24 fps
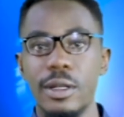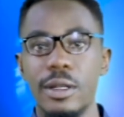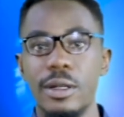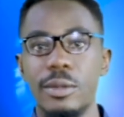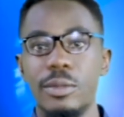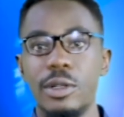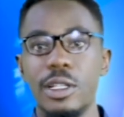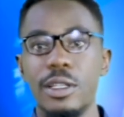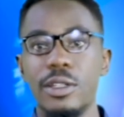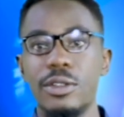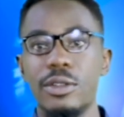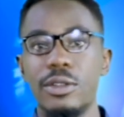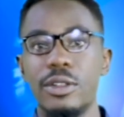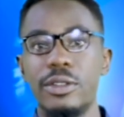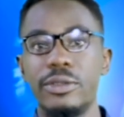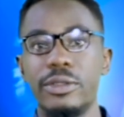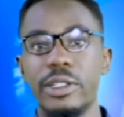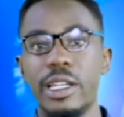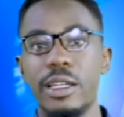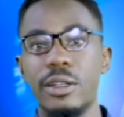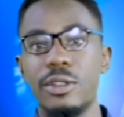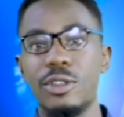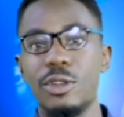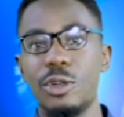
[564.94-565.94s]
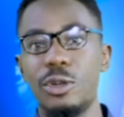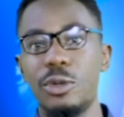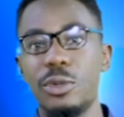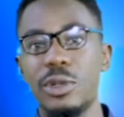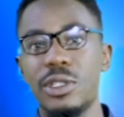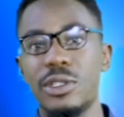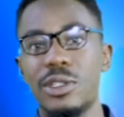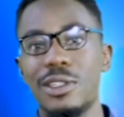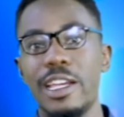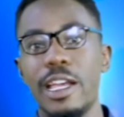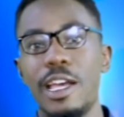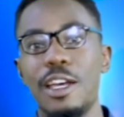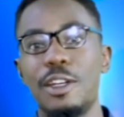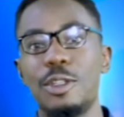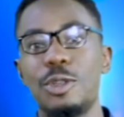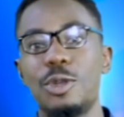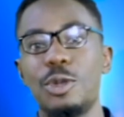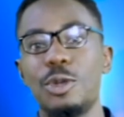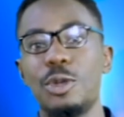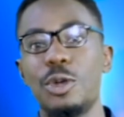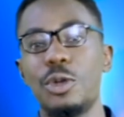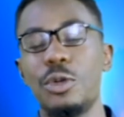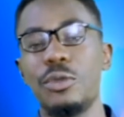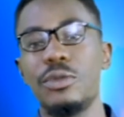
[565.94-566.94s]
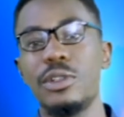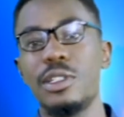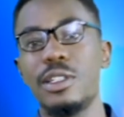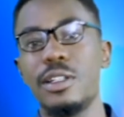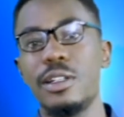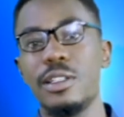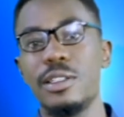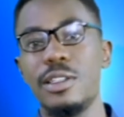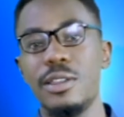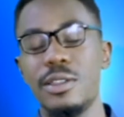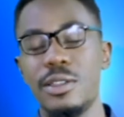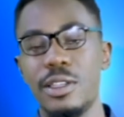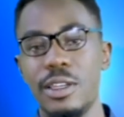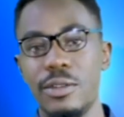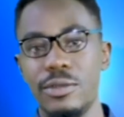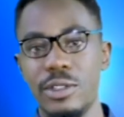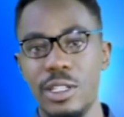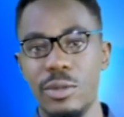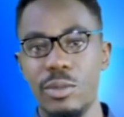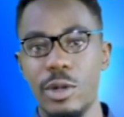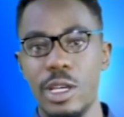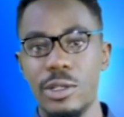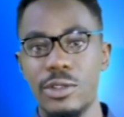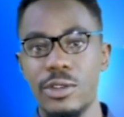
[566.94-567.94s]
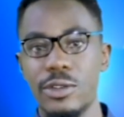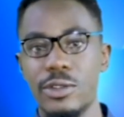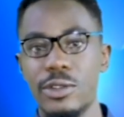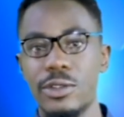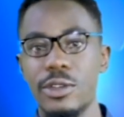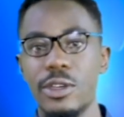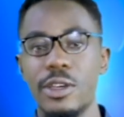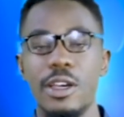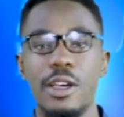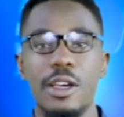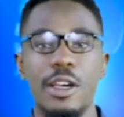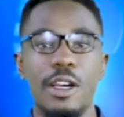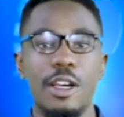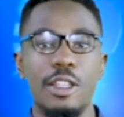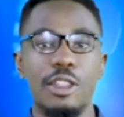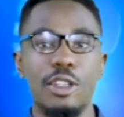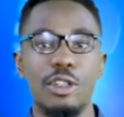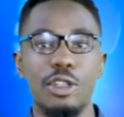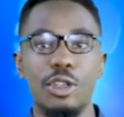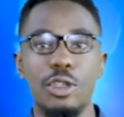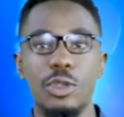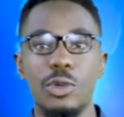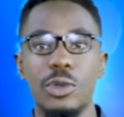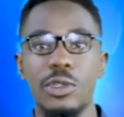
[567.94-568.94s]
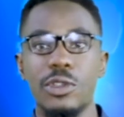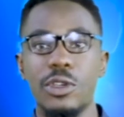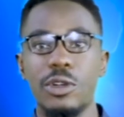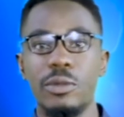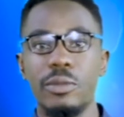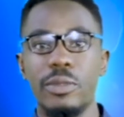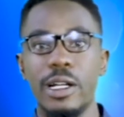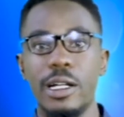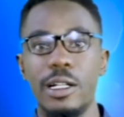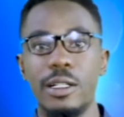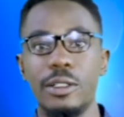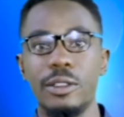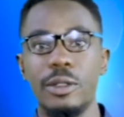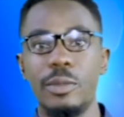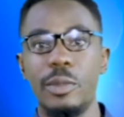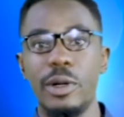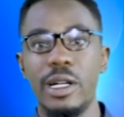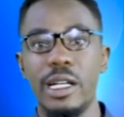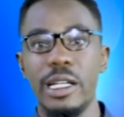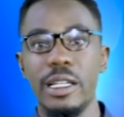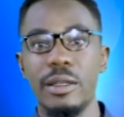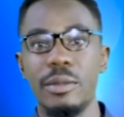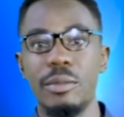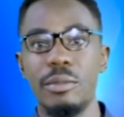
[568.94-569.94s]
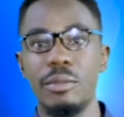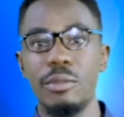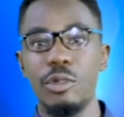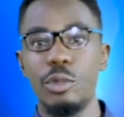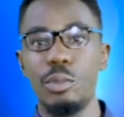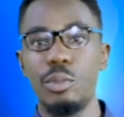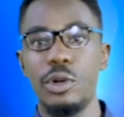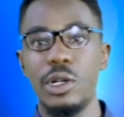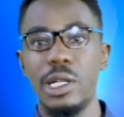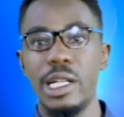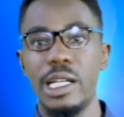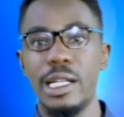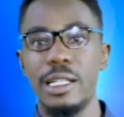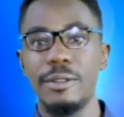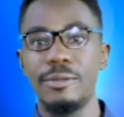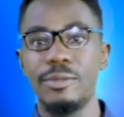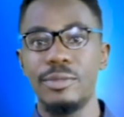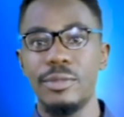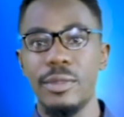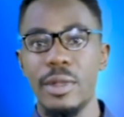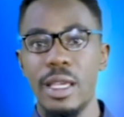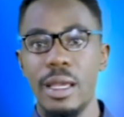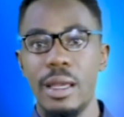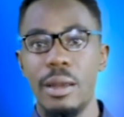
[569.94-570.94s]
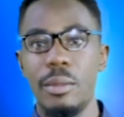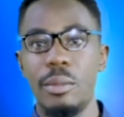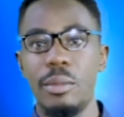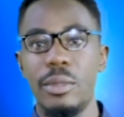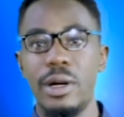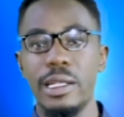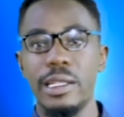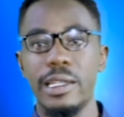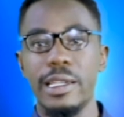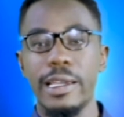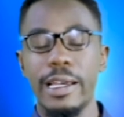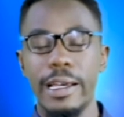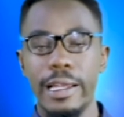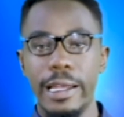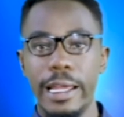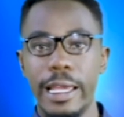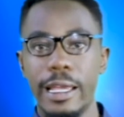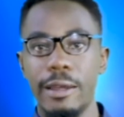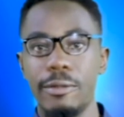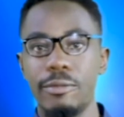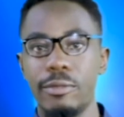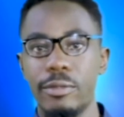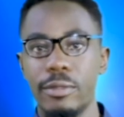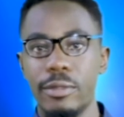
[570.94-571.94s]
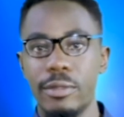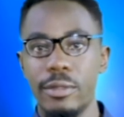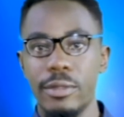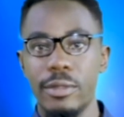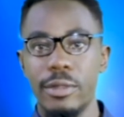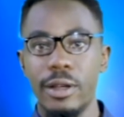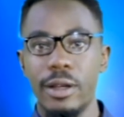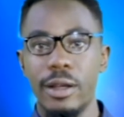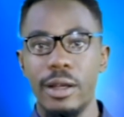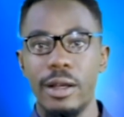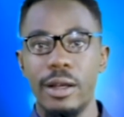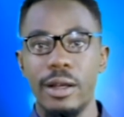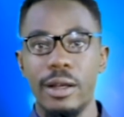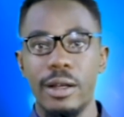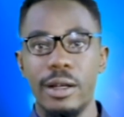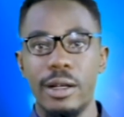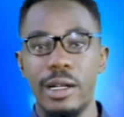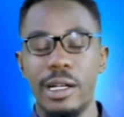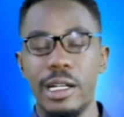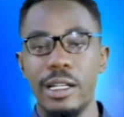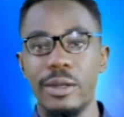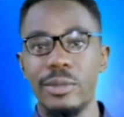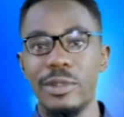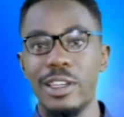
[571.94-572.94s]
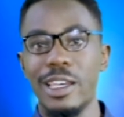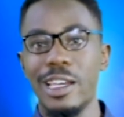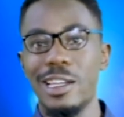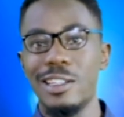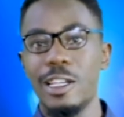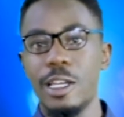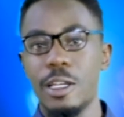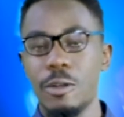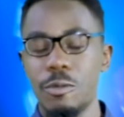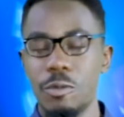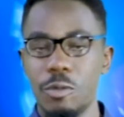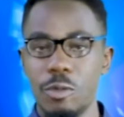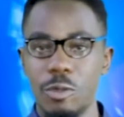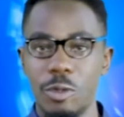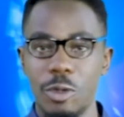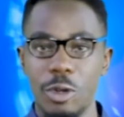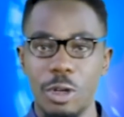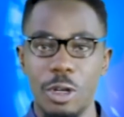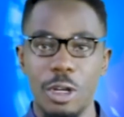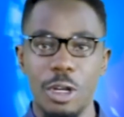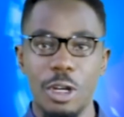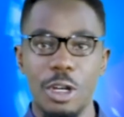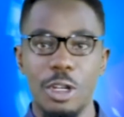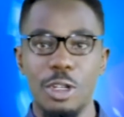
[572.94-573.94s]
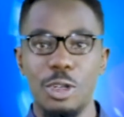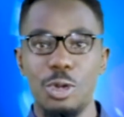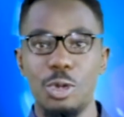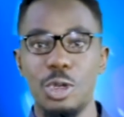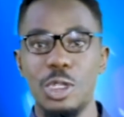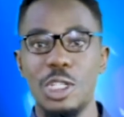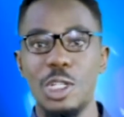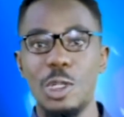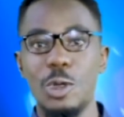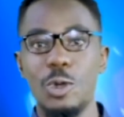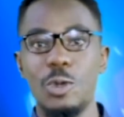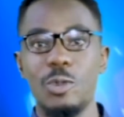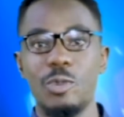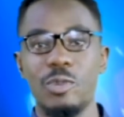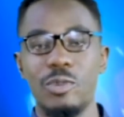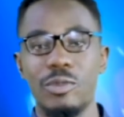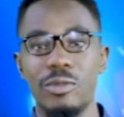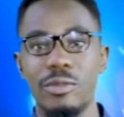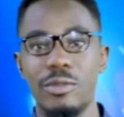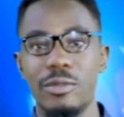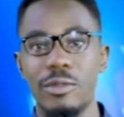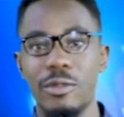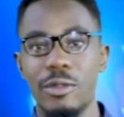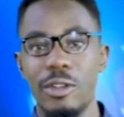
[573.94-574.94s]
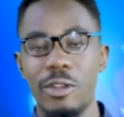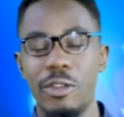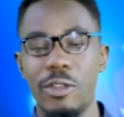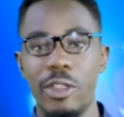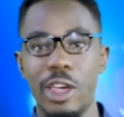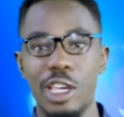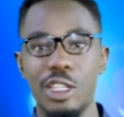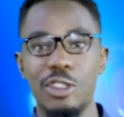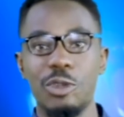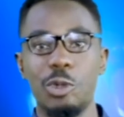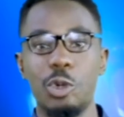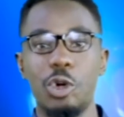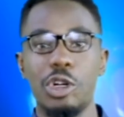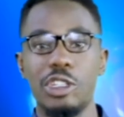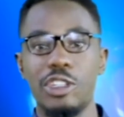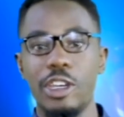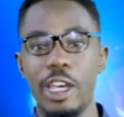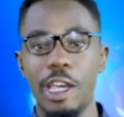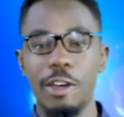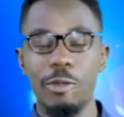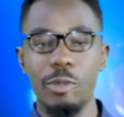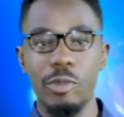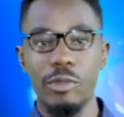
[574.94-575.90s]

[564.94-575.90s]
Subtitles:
Please do not forget to always adhere to COVID-19 safety measures. The news was compiled by Obola Badikale. I'm Kendi Duratilu. Thanks for watching.